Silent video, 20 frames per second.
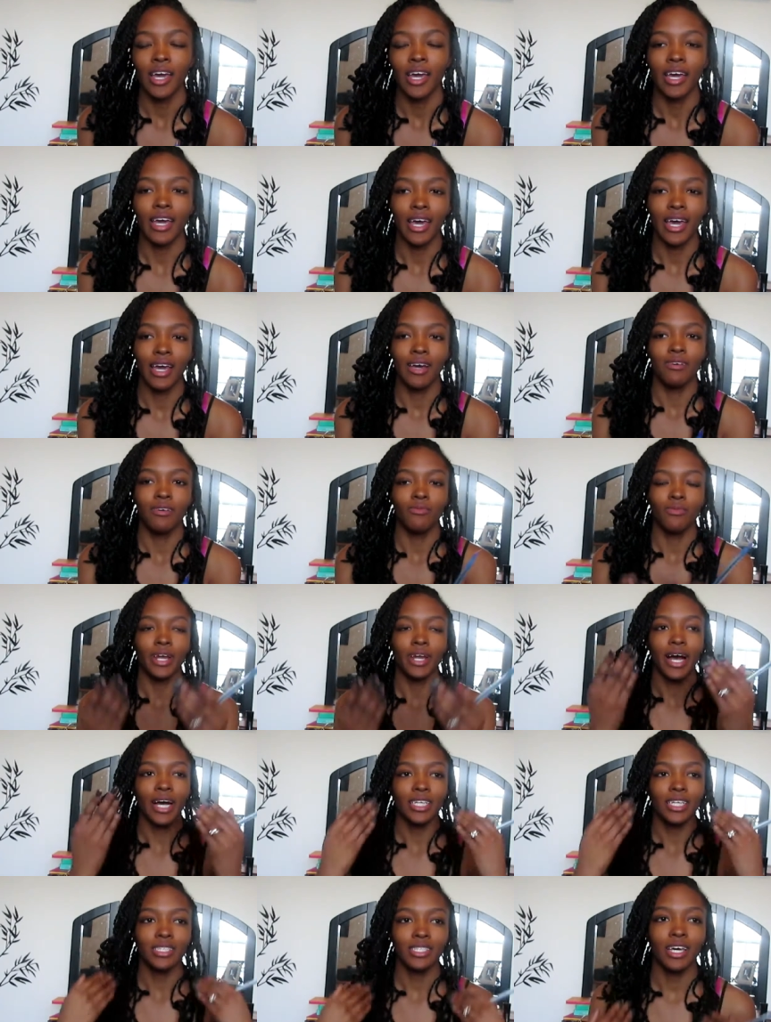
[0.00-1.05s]
And when
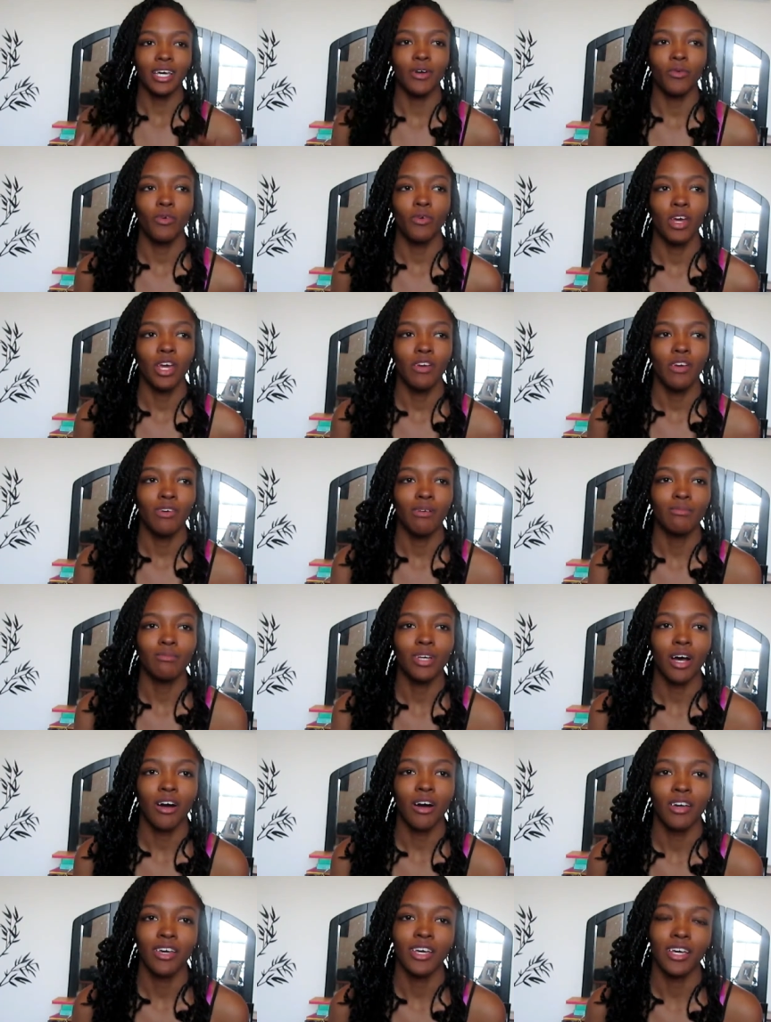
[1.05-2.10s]
I say weave, I'm
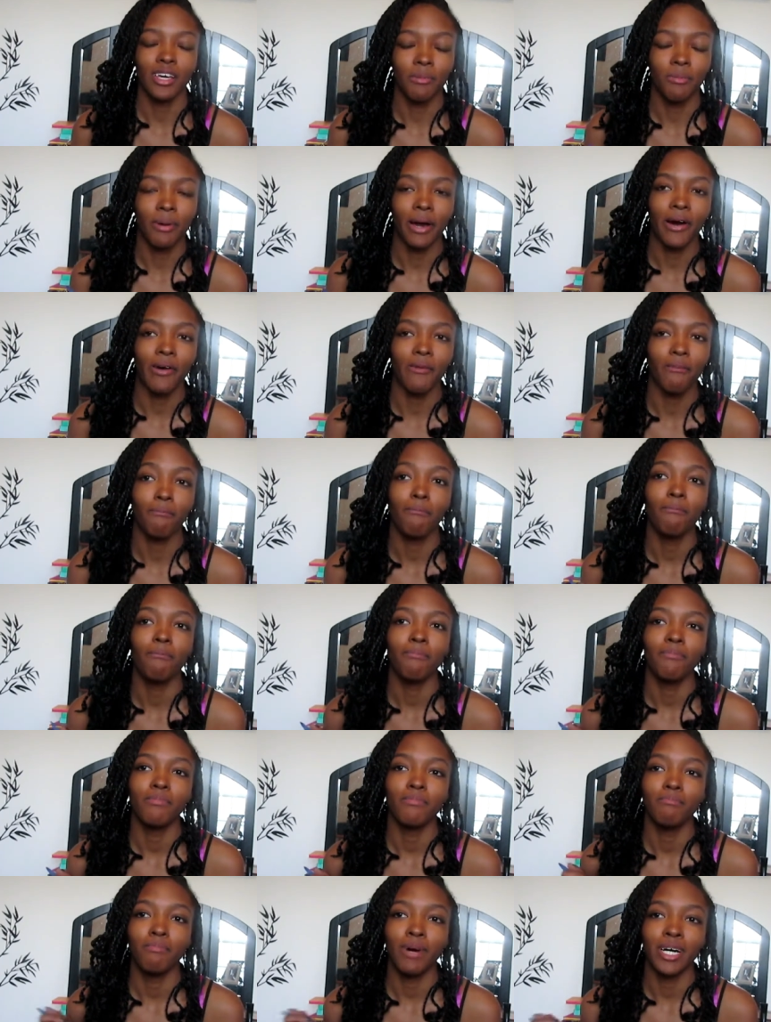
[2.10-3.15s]
talking about
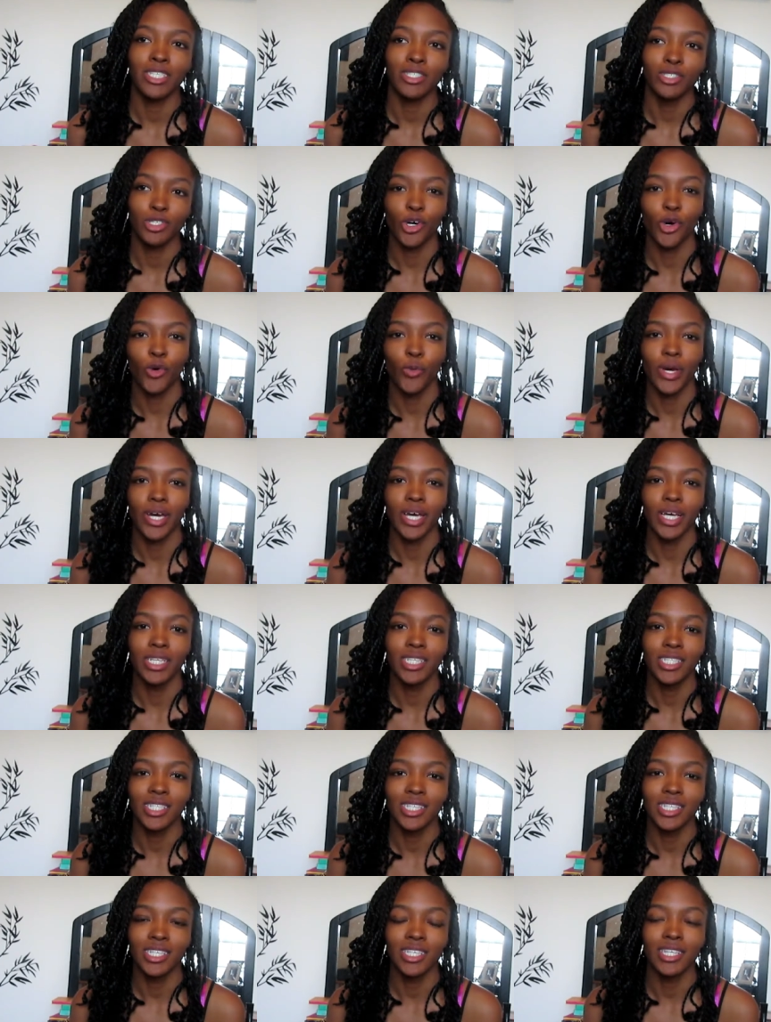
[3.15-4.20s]
my
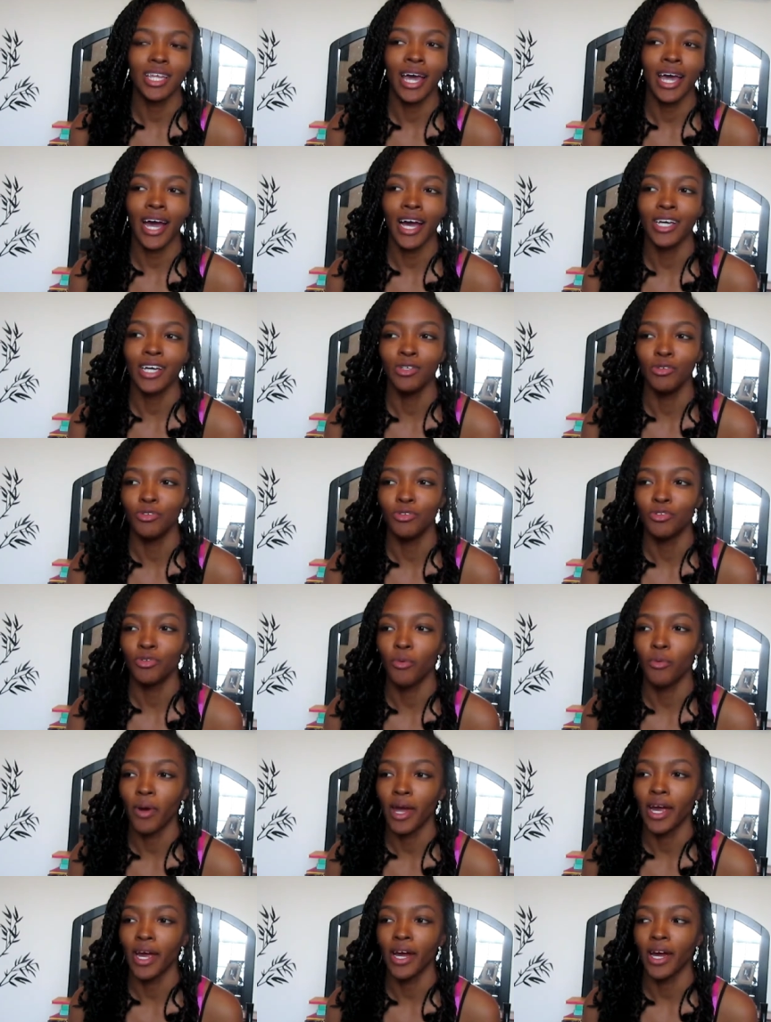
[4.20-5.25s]
sew-ins that I used to
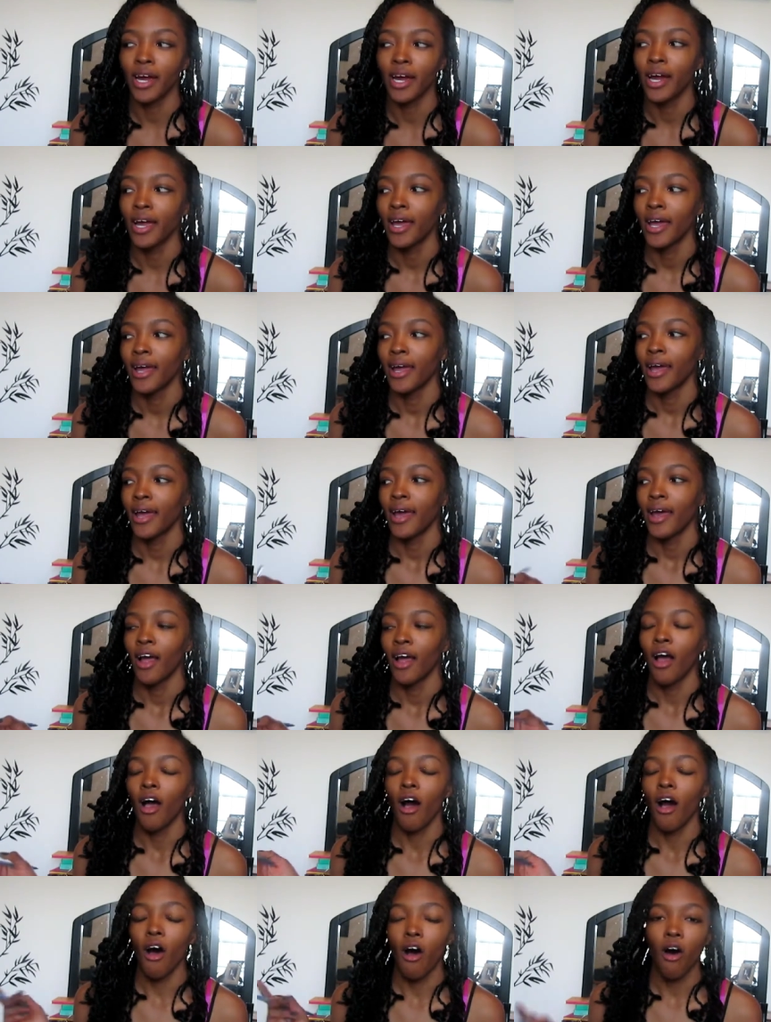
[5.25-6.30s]
wear
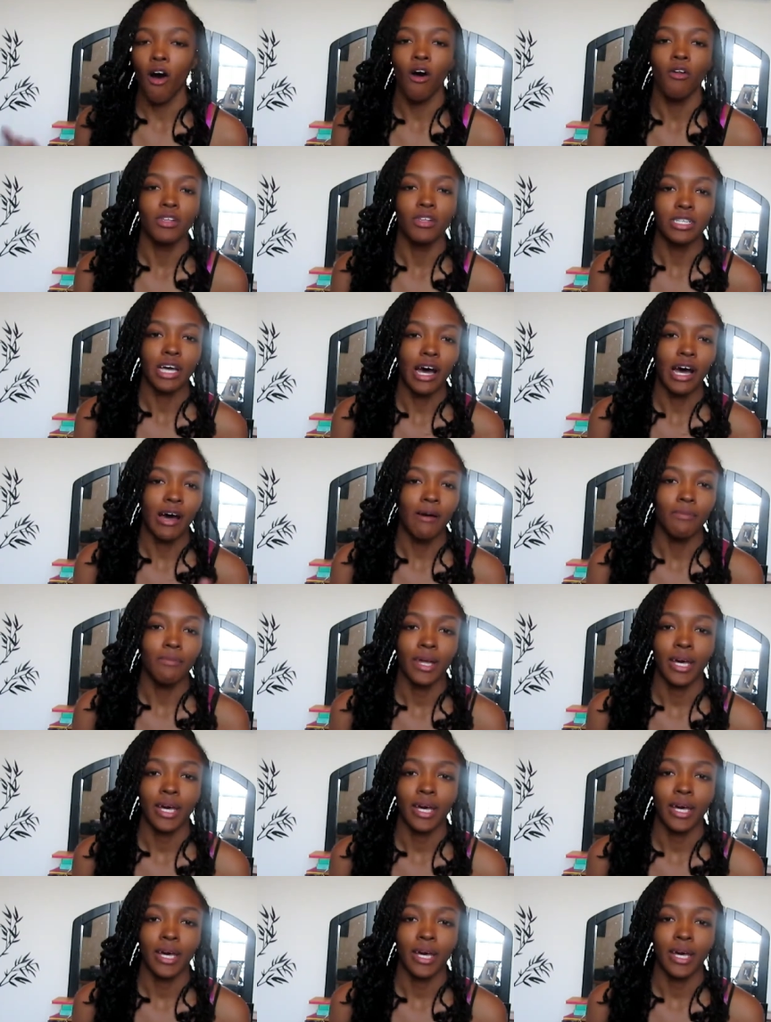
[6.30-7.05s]
all the time.